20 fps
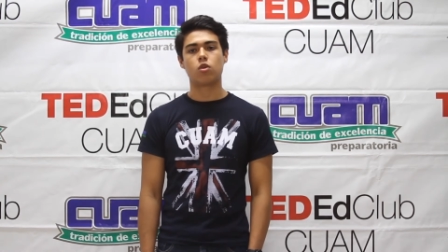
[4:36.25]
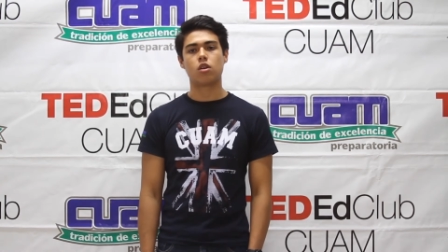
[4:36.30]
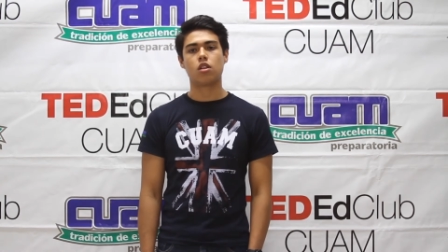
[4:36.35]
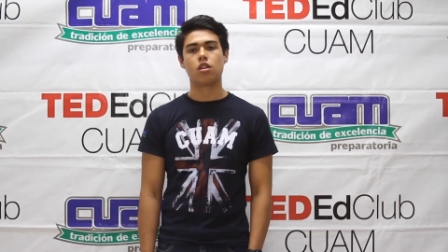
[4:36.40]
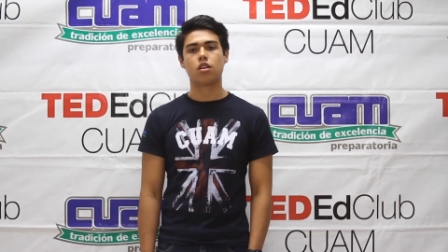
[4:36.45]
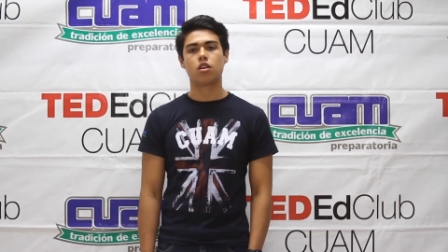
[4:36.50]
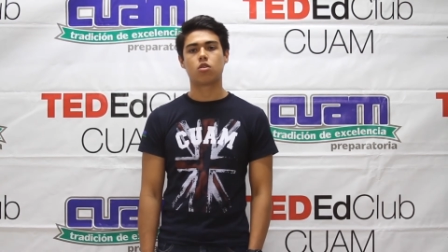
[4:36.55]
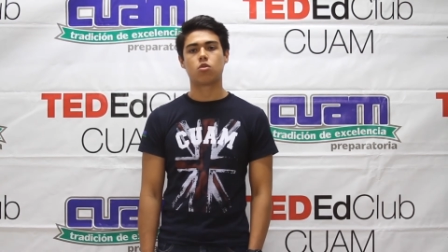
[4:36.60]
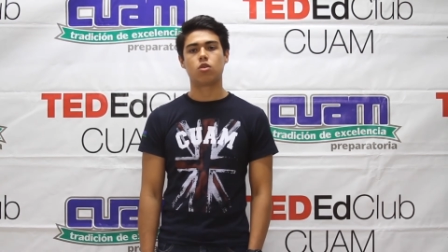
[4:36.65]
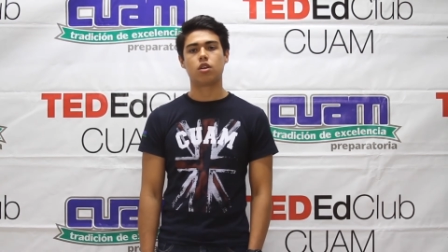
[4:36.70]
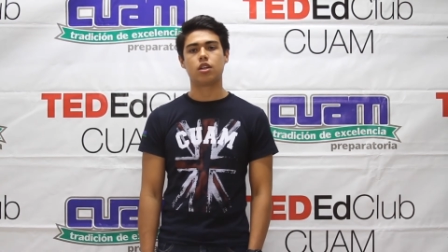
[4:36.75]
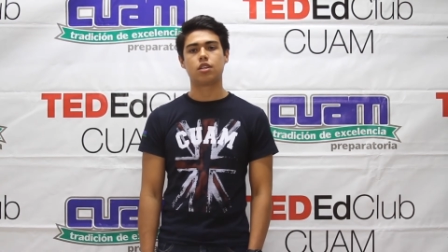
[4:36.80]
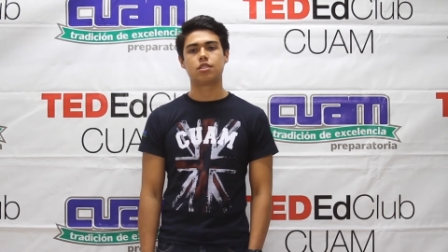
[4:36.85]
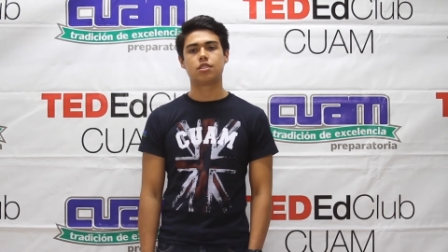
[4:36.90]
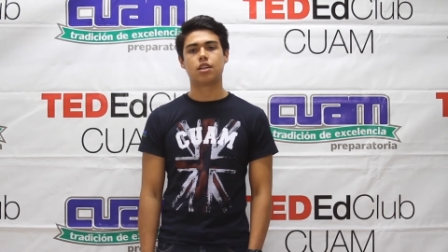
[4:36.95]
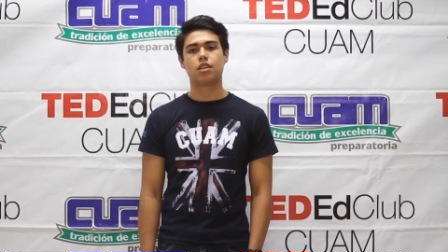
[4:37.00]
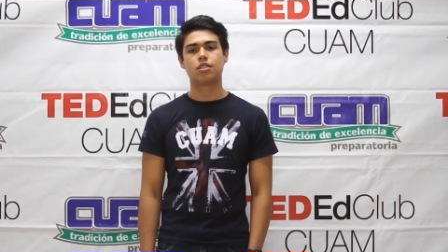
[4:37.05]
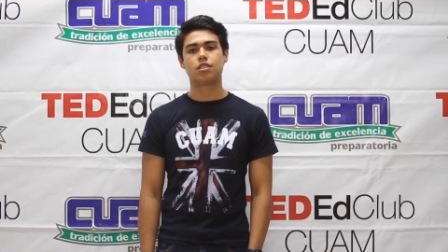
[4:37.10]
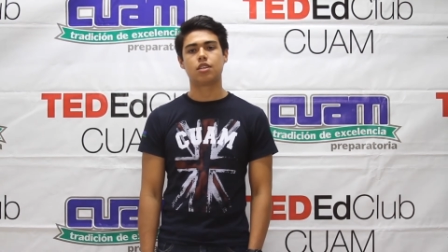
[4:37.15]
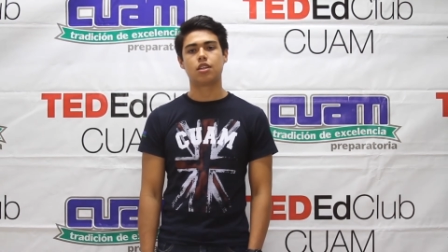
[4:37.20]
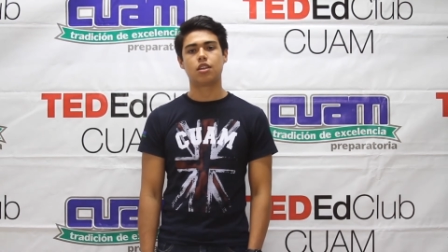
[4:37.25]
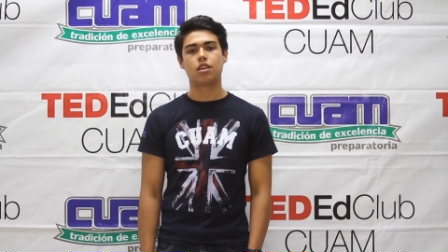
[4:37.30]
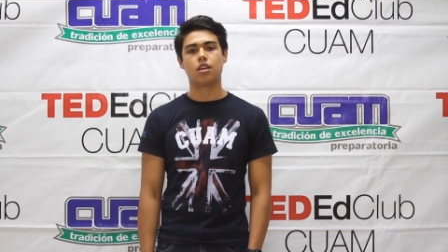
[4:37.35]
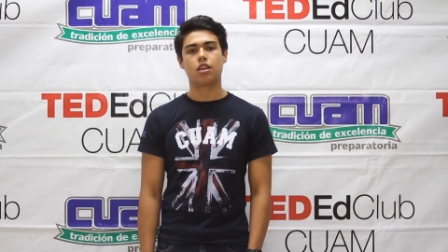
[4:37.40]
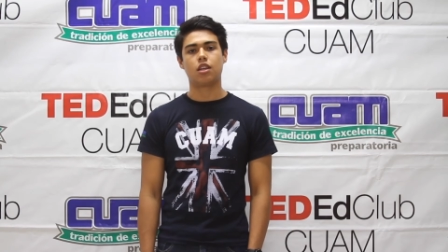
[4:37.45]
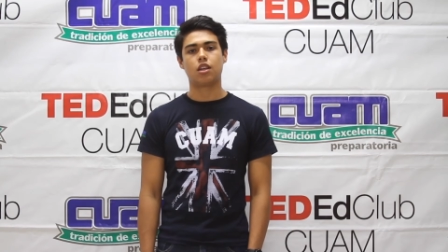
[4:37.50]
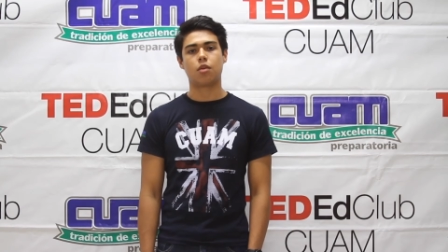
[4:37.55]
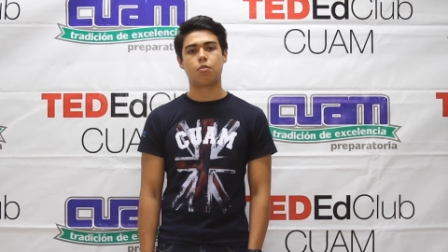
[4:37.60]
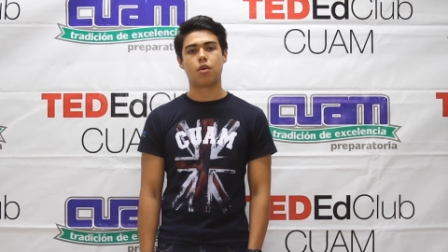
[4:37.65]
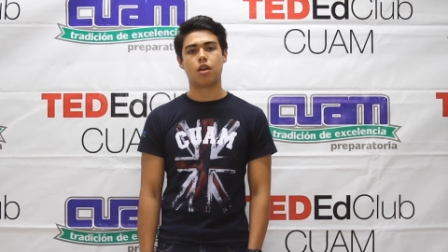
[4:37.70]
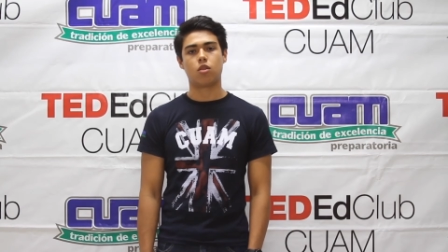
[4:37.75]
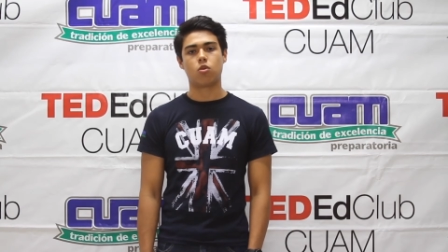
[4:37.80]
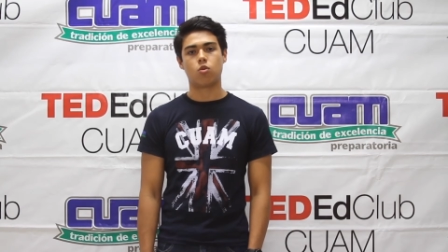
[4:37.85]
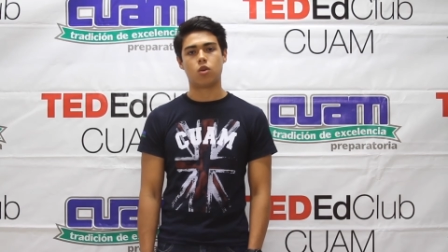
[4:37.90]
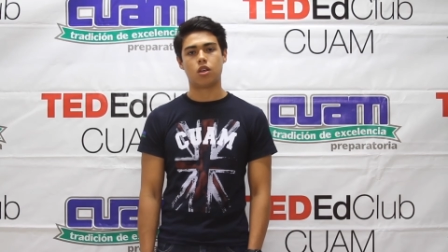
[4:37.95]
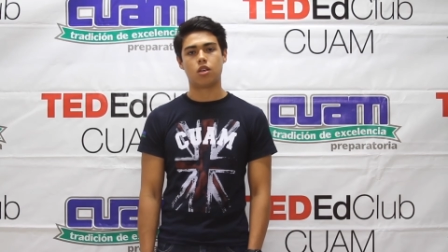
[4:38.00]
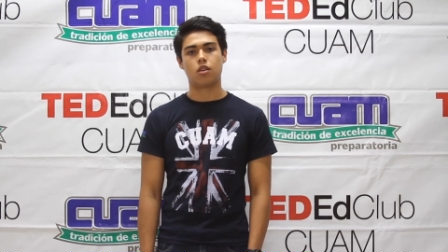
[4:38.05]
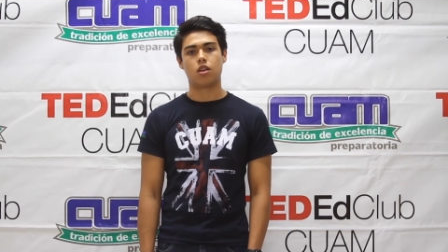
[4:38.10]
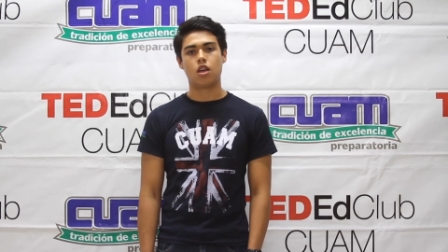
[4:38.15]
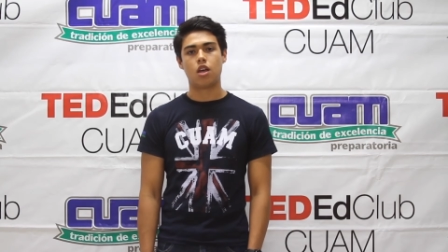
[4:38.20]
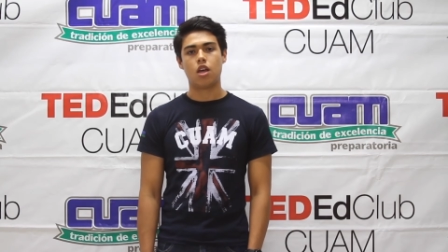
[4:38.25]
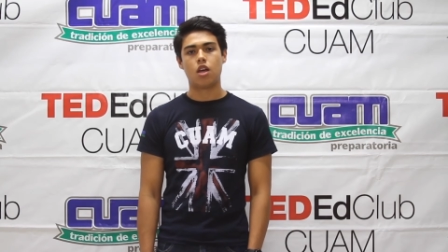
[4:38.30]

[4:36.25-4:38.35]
will criticize it in a bad way,